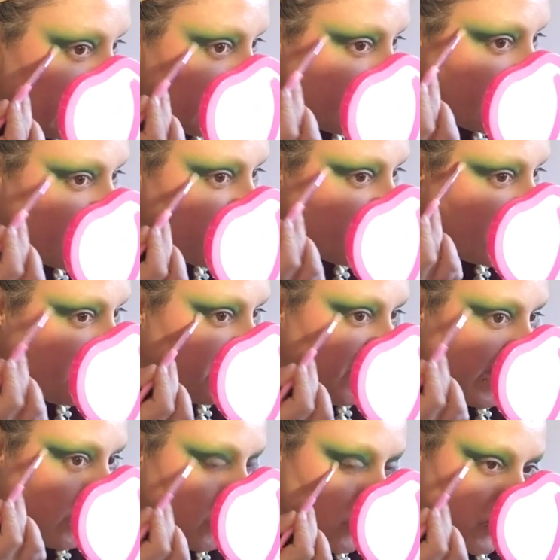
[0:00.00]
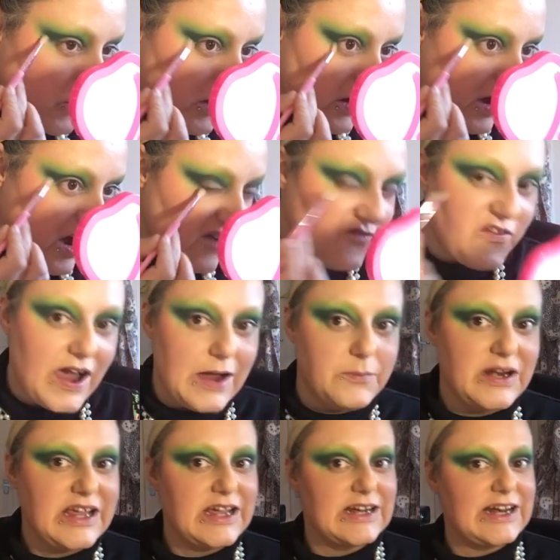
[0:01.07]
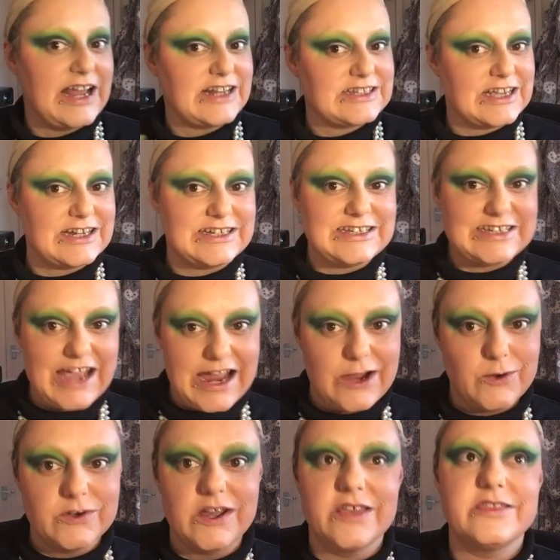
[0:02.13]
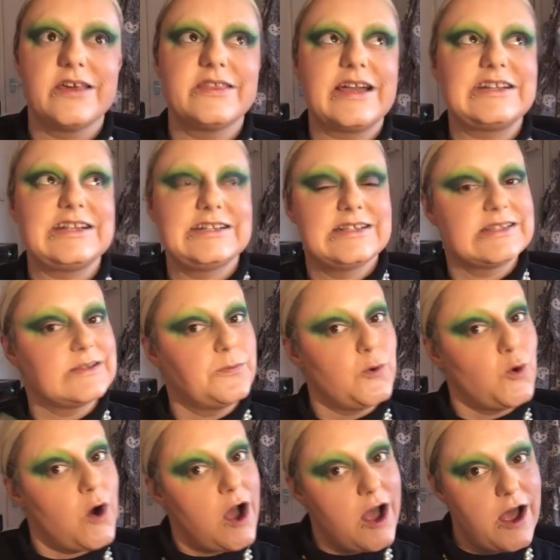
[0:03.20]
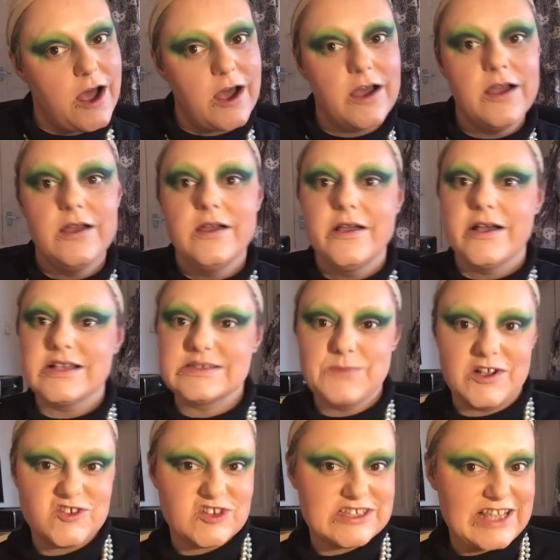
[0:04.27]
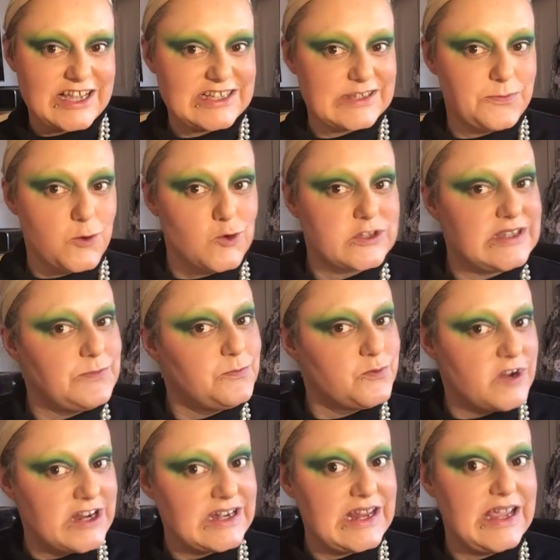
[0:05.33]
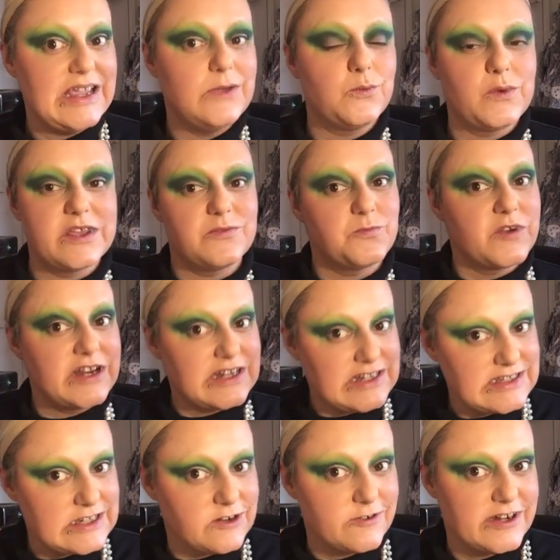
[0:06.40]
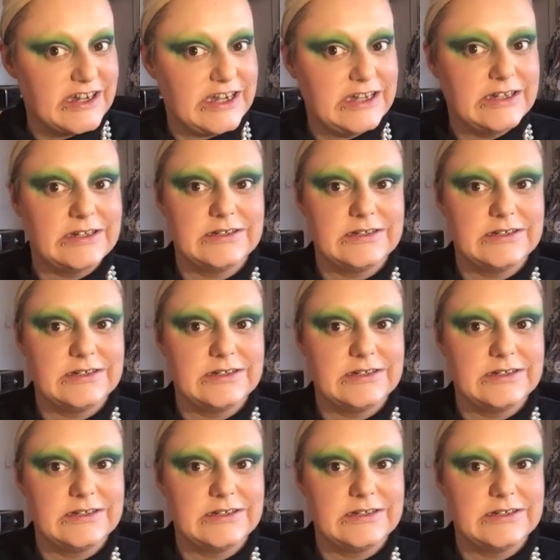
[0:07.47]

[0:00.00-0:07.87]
that she felt her family had let her down and that they didn't support her as much as they supported Britney with Britney's career.